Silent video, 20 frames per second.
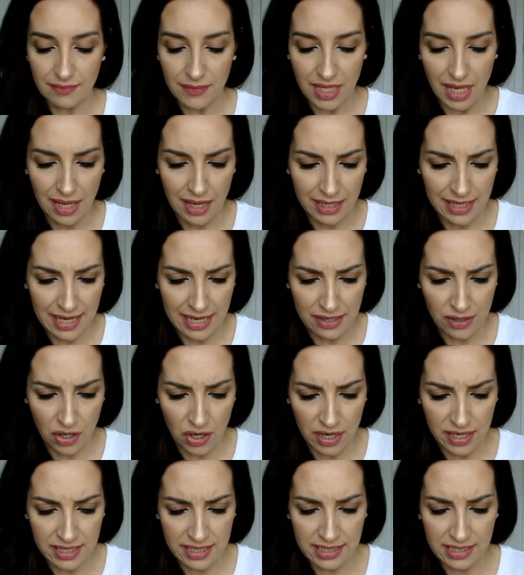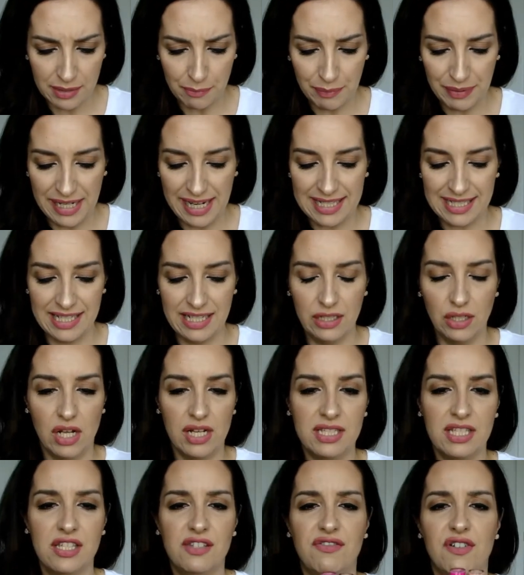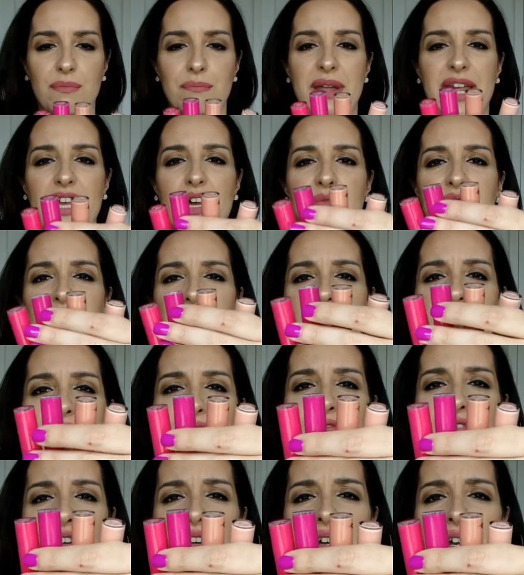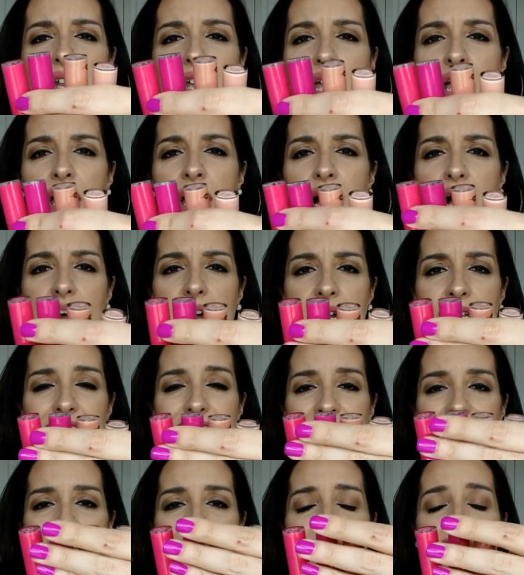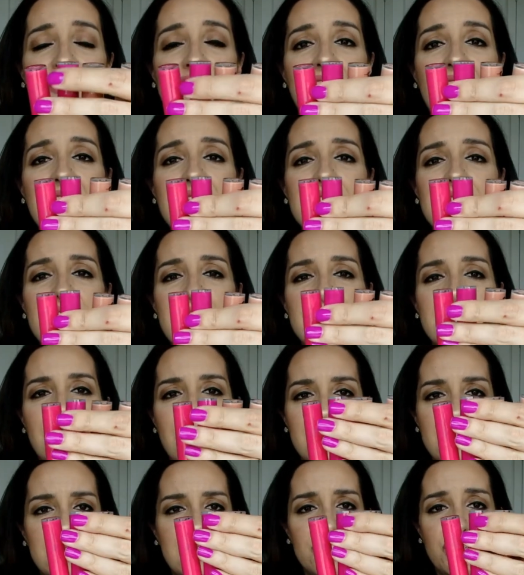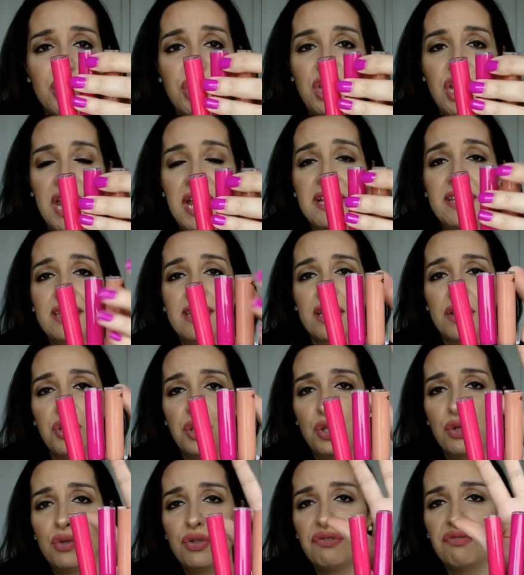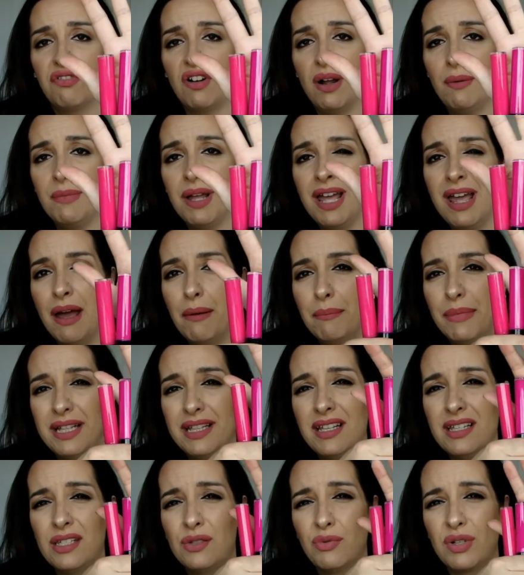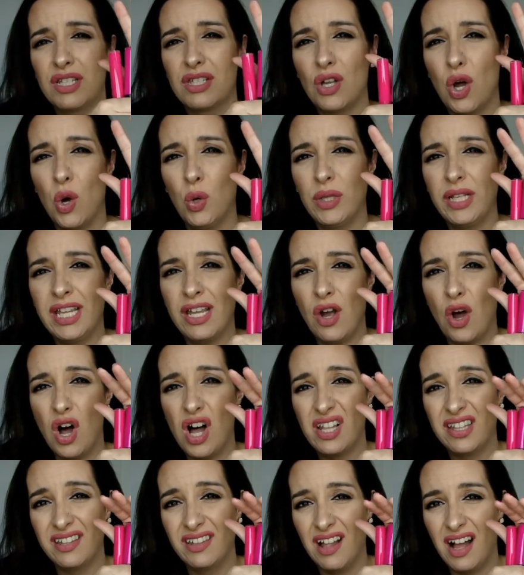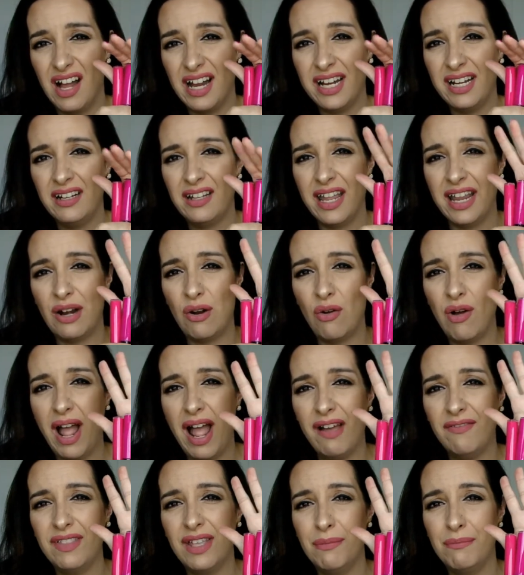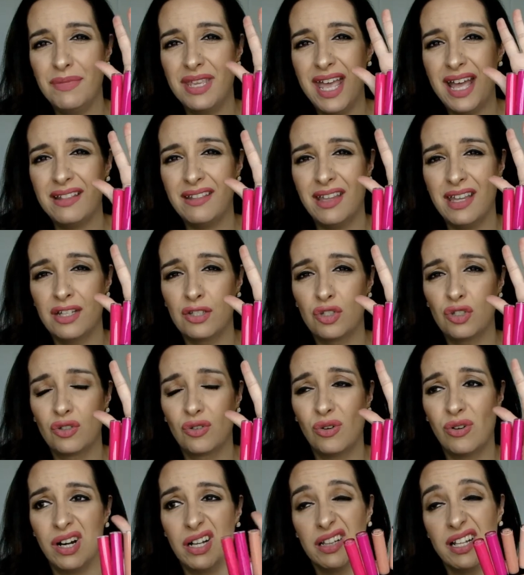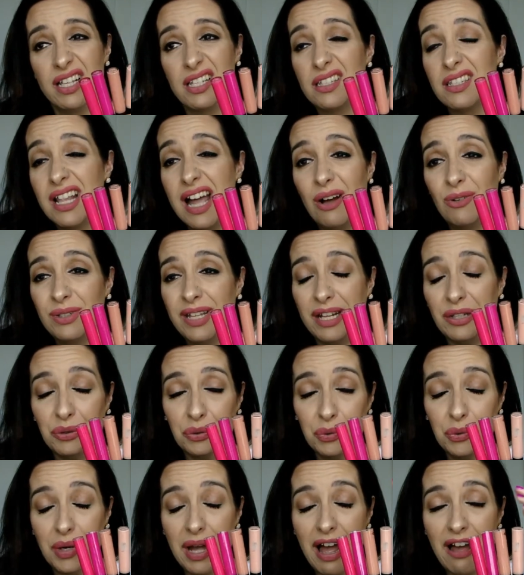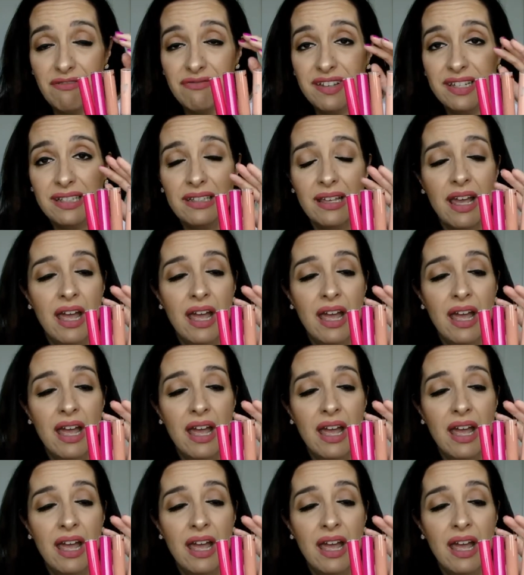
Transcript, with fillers: Again, Artist Plexiglosses for Make Up For Ever. They have tons and tons of shades to choose from, but this was only online. They don't have them yet in store, unless now they do have it.